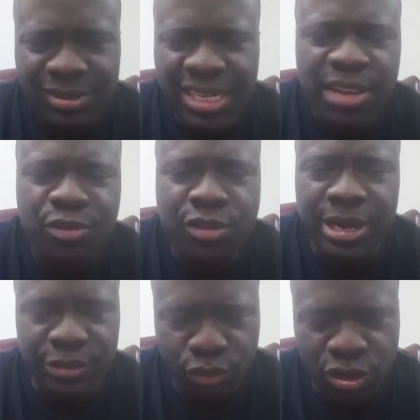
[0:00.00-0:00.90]
Give
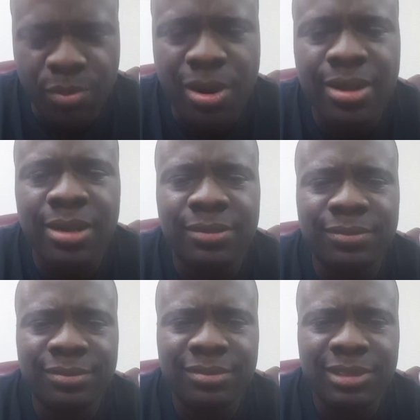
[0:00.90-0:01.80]
grace to your brother.
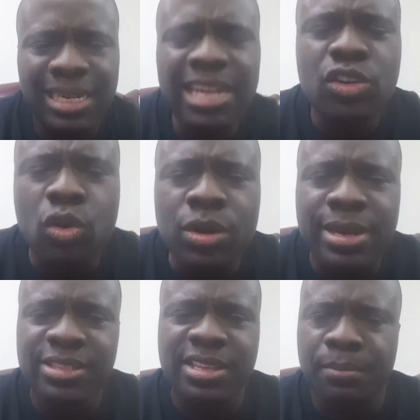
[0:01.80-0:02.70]
Let
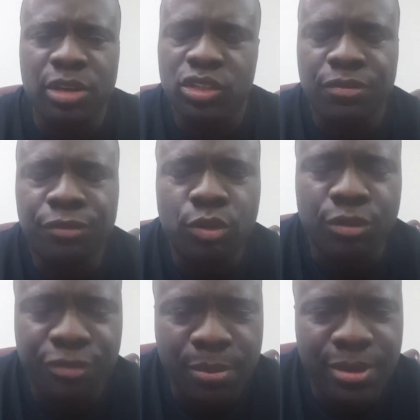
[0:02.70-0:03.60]
goodness and mercy flow
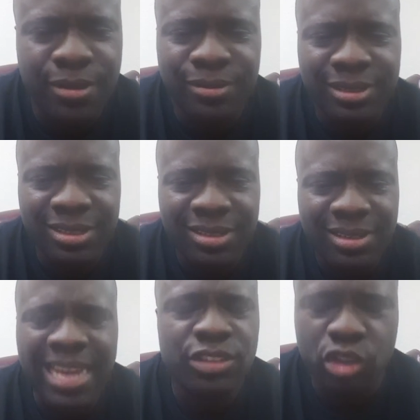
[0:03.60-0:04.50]
from you,
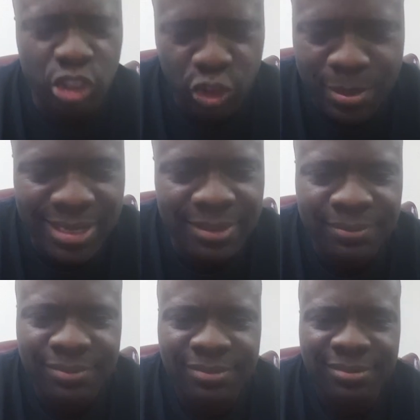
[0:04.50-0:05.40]
not judgment.
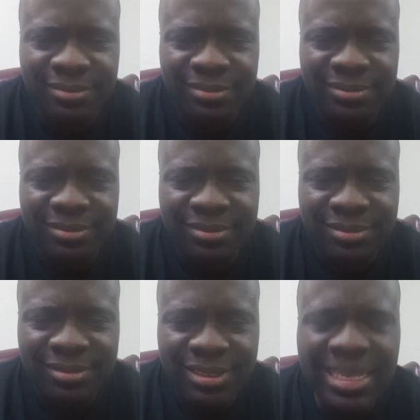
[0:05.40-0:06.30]

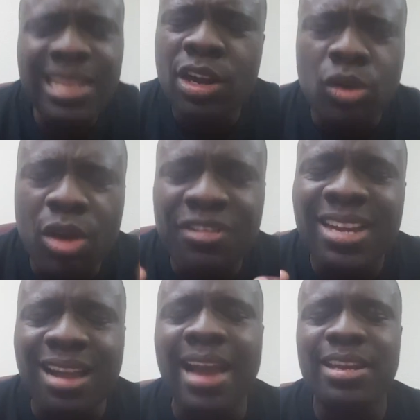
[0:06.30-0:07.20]
Let the loving
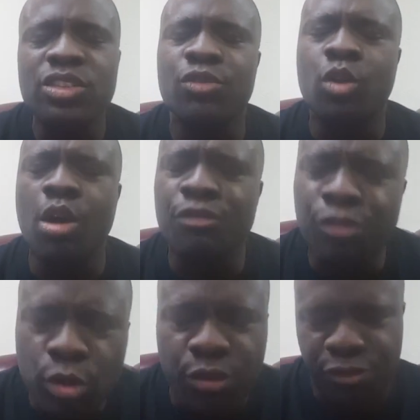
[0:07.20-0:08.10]
kindness of God
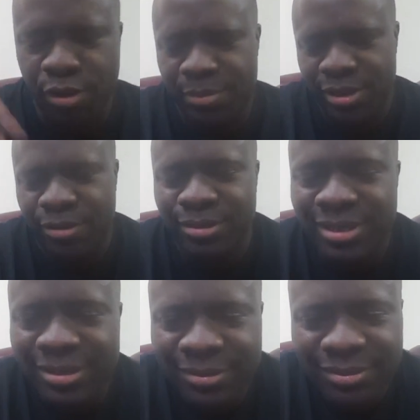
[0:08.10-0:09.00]
flow from you.
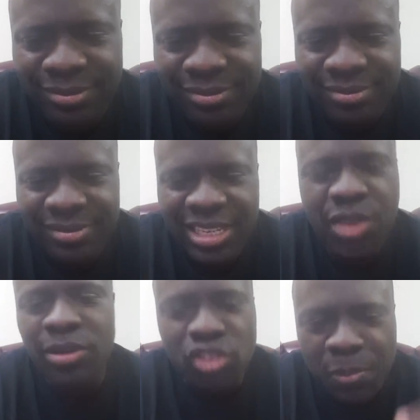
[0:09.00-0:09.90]

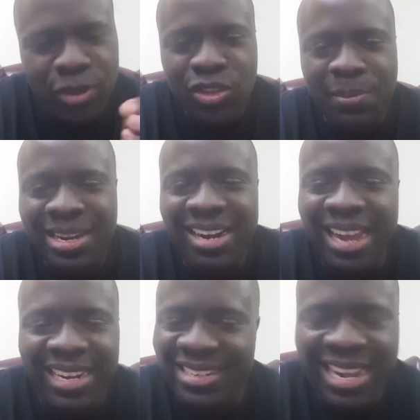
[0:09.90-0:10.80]
You are supposed to be the
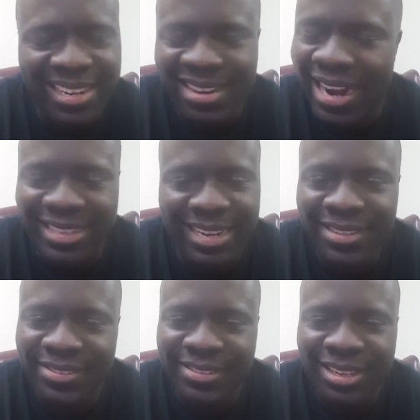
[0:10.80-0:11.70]
light, not
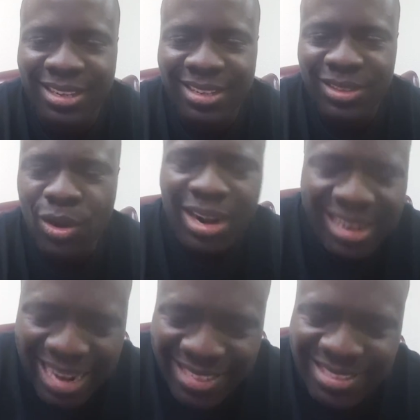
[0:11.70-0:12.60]
darkness.
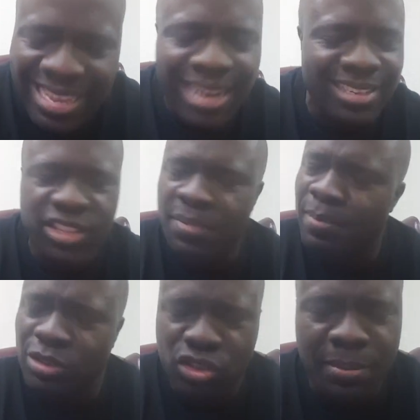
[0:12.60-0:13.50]
Don't cast darkness
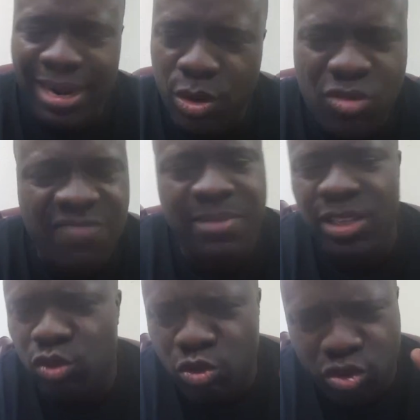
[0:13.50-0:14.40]
upon somebody who have been through